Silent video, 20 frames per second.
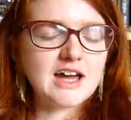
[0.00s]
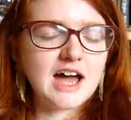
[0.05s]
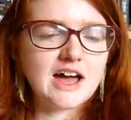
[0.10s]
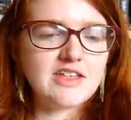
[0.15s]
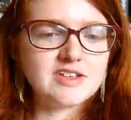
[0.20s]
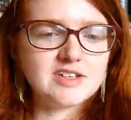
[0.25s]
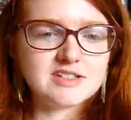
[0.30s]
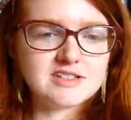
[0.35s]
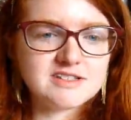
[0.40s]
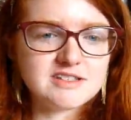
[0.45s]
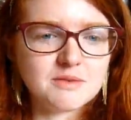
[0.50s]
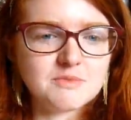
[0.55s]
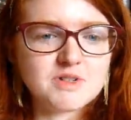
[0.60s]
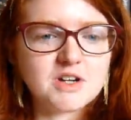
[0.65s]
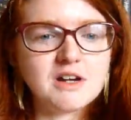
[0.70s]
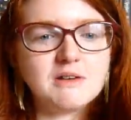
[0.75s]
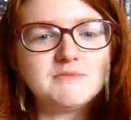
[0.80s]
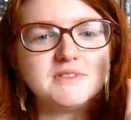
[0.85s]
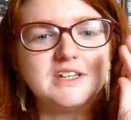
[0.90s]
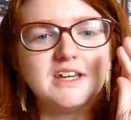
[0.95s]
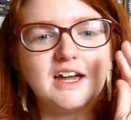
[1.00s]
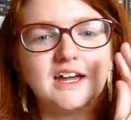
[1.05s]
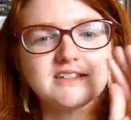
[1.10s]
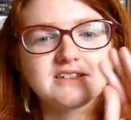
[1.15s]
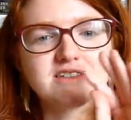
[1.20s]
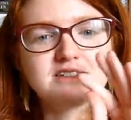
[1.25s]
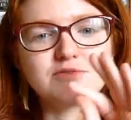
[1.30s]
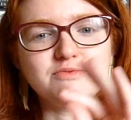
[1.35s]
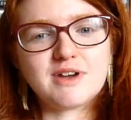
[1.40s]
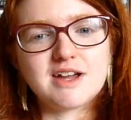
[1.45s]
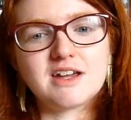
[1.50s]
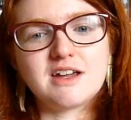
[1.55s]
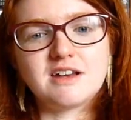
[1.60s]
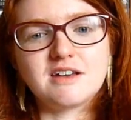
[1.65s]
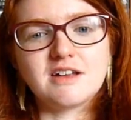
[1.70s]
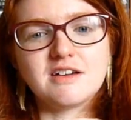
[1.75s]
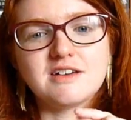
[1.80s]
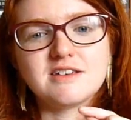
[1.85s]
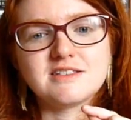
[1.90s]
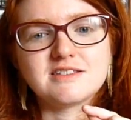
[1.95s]
And then sometimes he has to
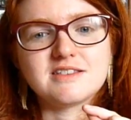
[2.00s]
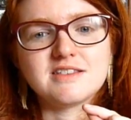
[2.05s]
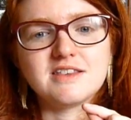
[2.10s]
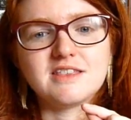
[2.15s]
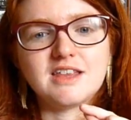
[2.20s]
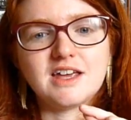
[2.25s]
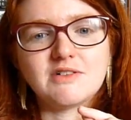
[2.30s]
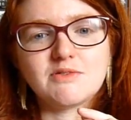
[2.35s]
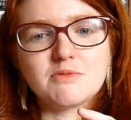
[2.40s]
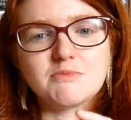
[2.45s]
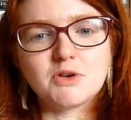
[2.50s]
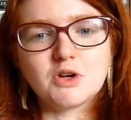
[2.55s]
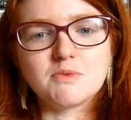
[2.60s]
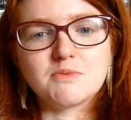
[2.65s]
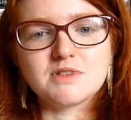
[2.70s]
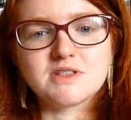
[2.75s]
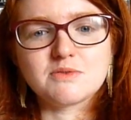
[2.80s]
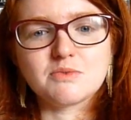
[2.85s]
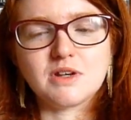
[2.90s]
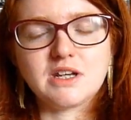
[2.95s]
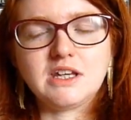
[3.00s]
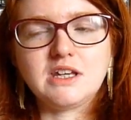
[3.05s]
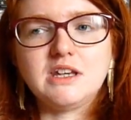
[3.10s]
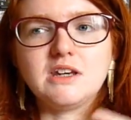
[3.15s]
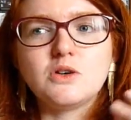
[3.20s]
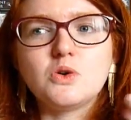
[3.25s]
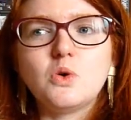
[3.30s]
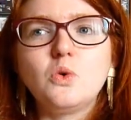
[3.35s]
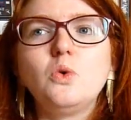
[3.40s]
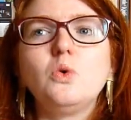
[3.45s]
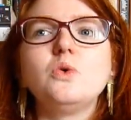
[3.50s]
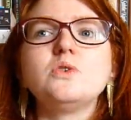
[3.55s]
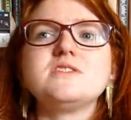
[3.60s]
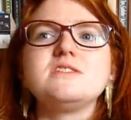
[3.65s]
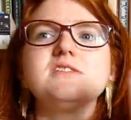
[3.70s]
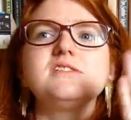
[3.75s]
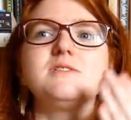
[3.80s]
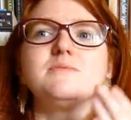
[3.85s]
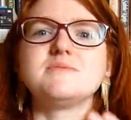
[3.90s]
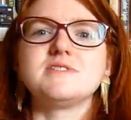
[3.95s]
recognize that there are moments when he
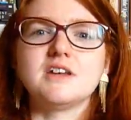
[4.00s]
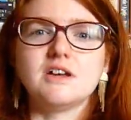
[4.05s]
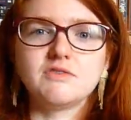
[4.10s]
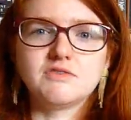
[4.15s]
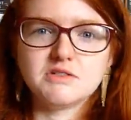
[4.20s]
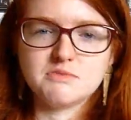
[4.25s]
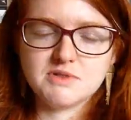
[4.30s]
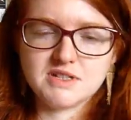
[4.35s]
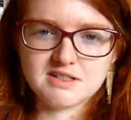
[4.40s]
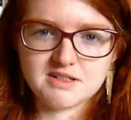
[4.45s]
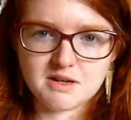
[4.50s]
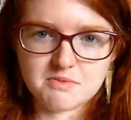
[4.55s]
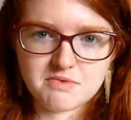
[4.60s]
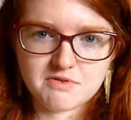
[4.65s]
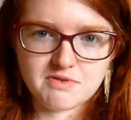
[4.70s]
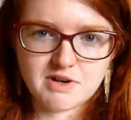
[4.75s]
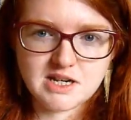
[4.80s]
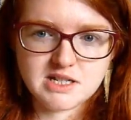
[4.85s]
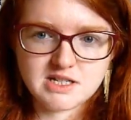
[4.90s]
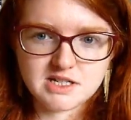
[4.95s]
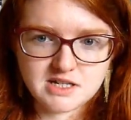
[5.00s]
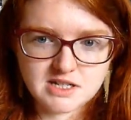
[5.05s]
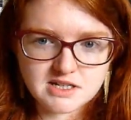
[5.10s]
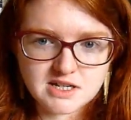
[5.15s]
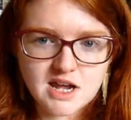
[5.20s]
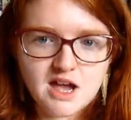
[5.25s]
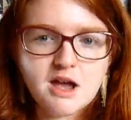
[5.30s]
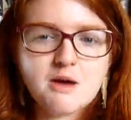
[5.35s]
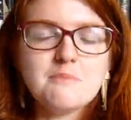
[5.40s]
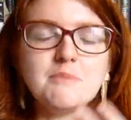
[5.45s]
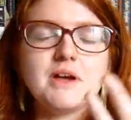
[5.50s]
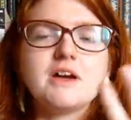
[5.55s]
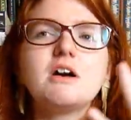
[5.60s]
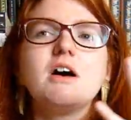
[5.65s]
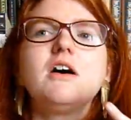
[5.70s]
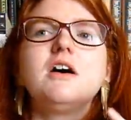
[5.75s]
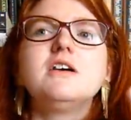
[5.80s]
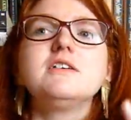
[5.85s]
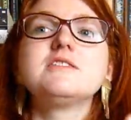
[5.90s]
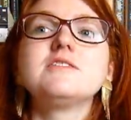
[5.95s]
causes himself to be separated
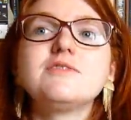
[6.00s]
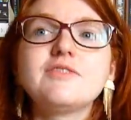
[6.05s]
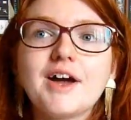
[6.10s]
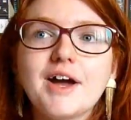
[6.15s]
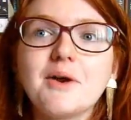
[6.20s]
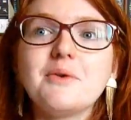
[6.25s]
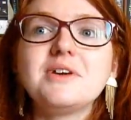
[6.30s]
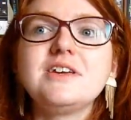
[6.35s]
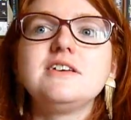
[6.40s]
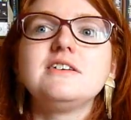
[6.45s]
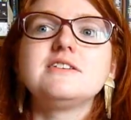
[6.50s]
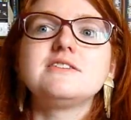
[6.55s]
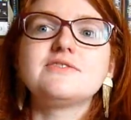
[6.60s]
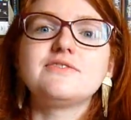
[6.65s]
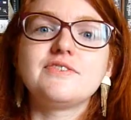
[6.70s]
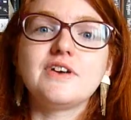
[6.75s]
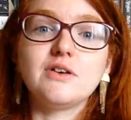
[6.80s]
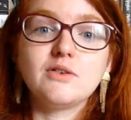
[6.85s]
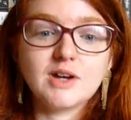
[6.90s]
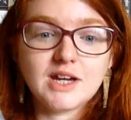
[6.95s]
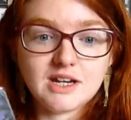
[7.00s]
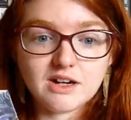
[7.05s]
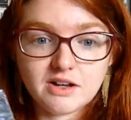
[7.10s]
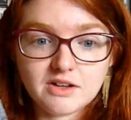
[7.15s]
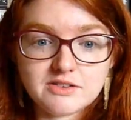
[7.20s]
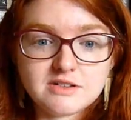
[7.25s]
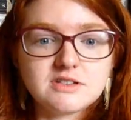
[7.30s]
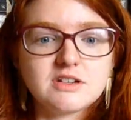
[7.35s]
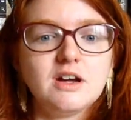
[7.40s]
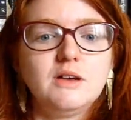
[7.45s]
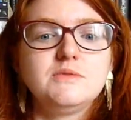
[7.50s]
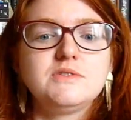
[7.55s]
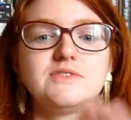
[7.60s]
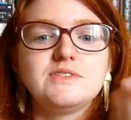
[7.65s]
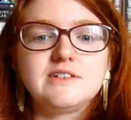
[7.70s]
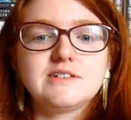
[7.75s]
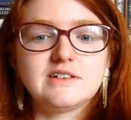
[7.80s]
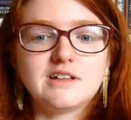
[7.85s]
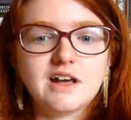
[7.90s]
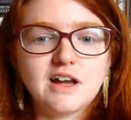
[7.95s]
because of how he has felt in other times
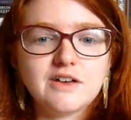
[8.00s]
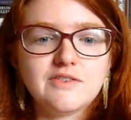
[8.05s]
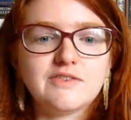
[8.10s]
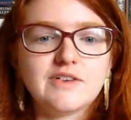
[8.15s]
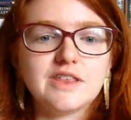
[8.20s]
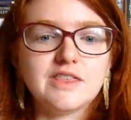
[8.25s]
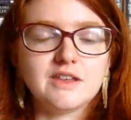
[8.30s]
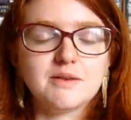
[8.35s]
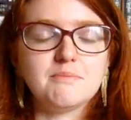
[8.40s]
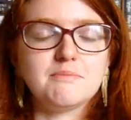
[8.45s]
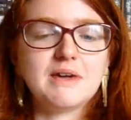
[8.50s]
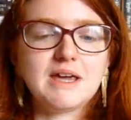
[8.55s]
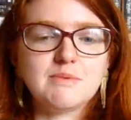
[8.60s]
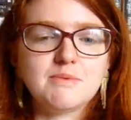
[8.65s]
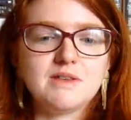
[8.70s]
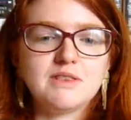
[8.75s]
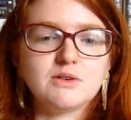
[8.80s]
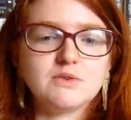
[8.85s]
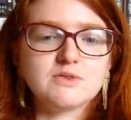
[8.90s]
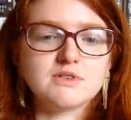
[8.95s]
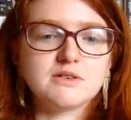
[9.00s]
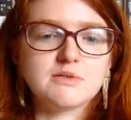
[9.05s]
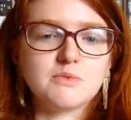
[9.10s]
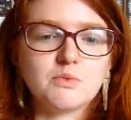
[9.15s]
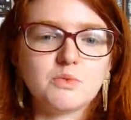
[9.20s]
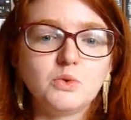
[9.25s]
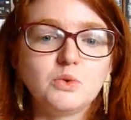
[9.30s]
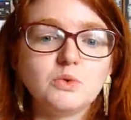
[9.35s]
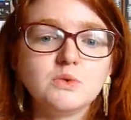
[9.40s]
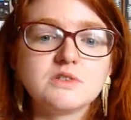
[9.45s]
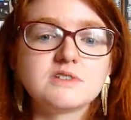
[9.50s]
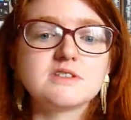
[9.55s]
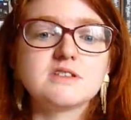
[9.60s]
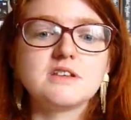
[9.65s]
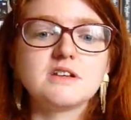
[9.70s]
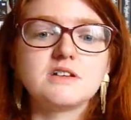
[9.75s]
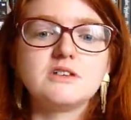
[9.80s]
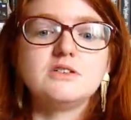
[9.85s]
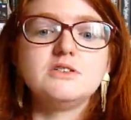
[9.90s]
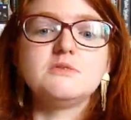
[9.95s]
of his life, and that maybe those are the walls
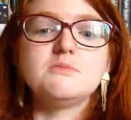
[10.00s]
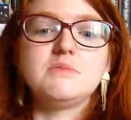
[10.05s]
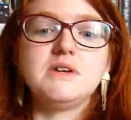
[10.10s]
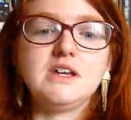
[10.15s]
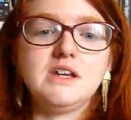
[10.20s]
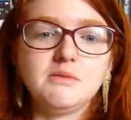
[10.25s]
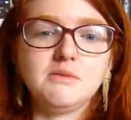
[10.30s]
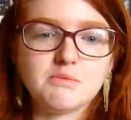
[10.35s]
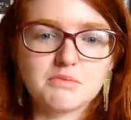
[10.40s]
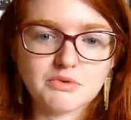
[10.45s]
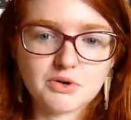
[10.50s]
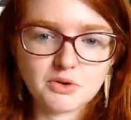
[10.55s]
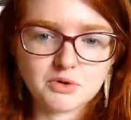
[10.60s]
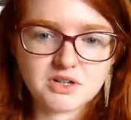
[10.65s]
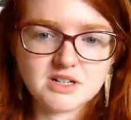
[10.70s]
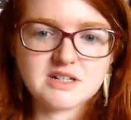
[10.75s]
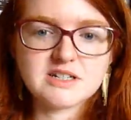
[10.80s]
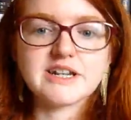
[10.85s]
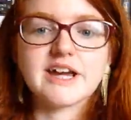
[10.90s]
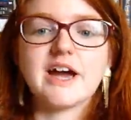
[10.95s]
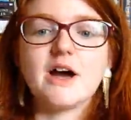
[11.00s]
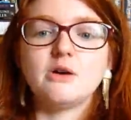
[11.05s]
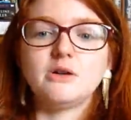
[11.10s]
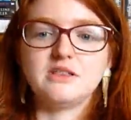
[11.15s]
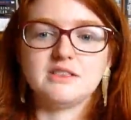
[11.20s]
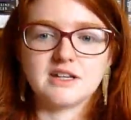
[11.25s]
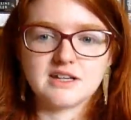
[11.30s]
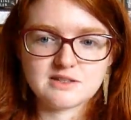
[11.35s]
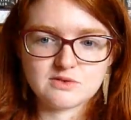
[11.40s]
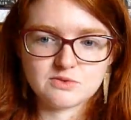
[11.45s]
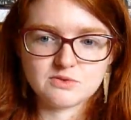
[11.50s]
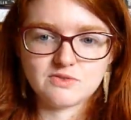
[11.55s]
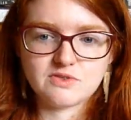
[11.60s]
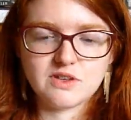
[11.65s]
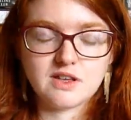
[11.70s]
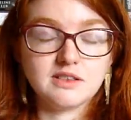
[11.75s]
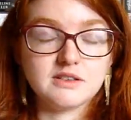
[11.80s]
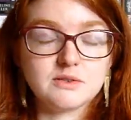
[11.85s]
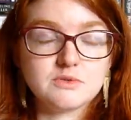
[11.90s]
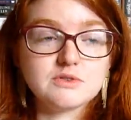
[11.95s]
that could be broken down and that sort of
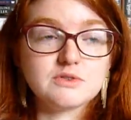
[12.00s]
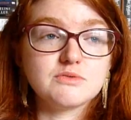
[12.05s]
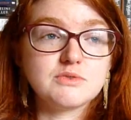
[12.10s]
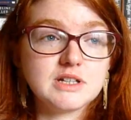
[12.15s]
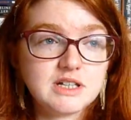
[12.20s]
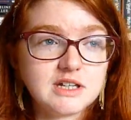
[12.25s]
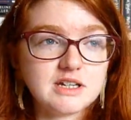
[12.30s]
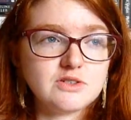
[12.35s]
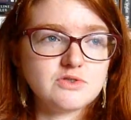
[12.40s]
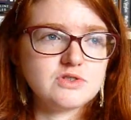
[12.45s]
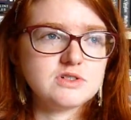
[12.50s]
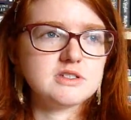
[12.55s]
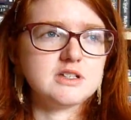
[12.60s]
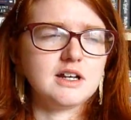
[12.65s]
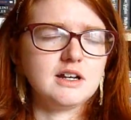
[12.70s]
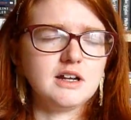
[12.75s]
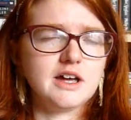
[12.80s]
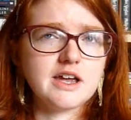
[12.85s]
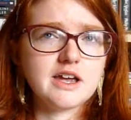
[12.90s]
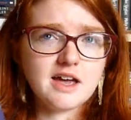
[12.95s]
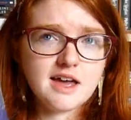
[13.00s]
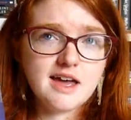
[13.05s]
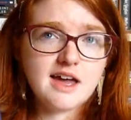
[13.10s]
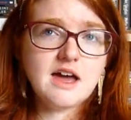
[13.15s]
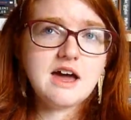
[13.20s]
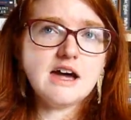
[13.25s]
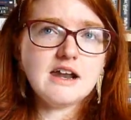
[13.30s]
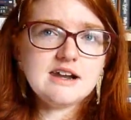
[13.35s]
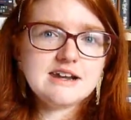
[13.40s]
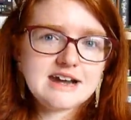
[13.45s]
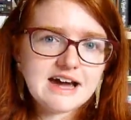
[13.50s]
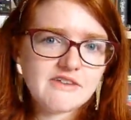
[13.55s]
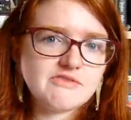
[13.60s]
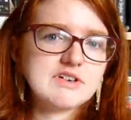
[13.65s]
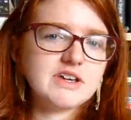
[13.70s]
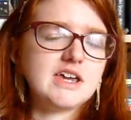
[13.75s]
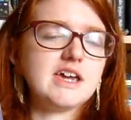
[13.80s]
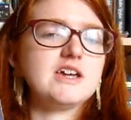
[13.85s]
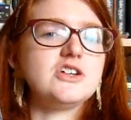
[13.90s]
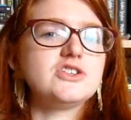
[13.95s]
thing. That was a really interesting, like,
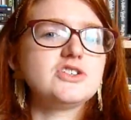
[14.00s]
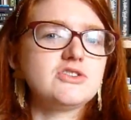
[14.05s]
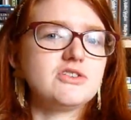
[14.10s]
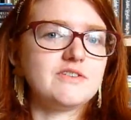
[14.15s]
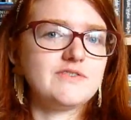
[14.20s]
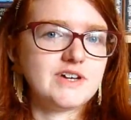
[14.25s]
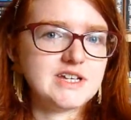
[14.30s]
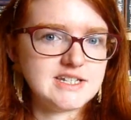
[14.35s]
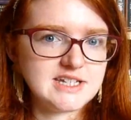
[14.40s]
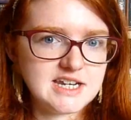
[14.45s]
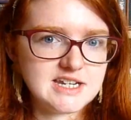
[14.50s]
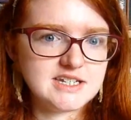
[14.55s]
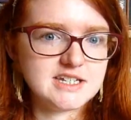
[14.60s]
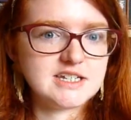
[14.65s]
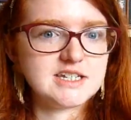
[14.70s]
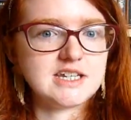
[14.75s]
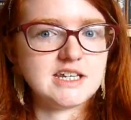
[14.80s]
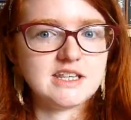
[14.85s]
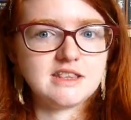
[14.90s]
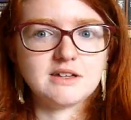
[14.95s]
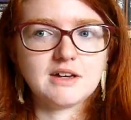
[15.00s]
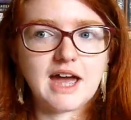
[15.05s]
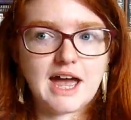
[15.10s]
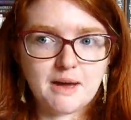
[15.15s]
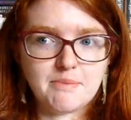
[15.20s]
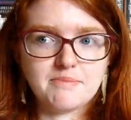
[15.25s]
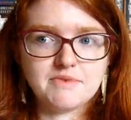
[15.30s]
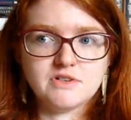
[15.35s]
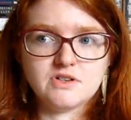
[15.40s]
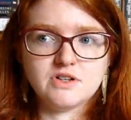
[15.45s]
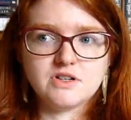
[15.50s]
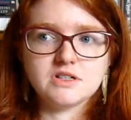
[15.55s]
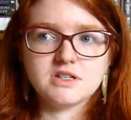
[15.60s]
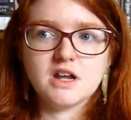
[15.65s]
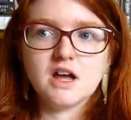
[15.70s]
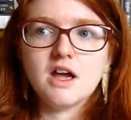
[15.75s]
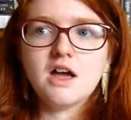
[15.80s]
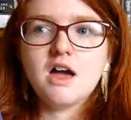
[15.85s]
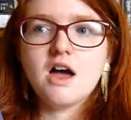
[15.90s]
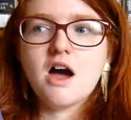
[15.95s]
navigation of identity that happened.